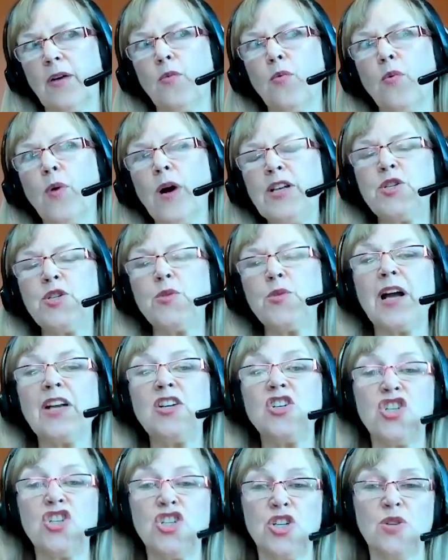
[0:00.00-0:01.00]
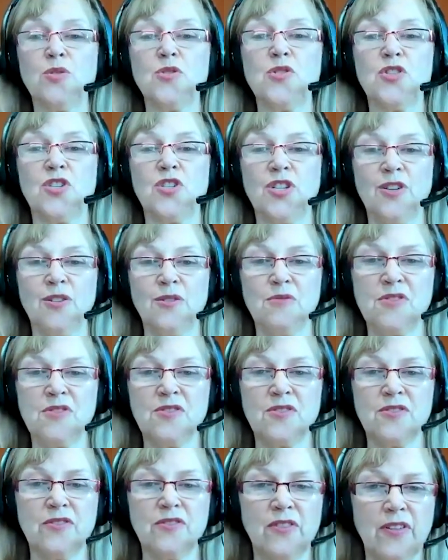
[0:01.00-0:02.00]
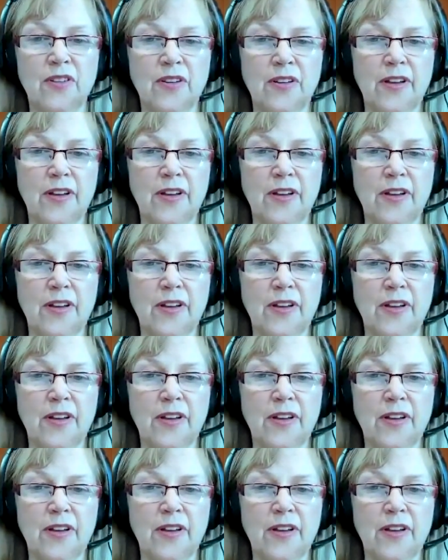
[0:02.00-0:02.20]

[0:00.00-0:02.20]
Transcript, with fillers: What do I choose to use?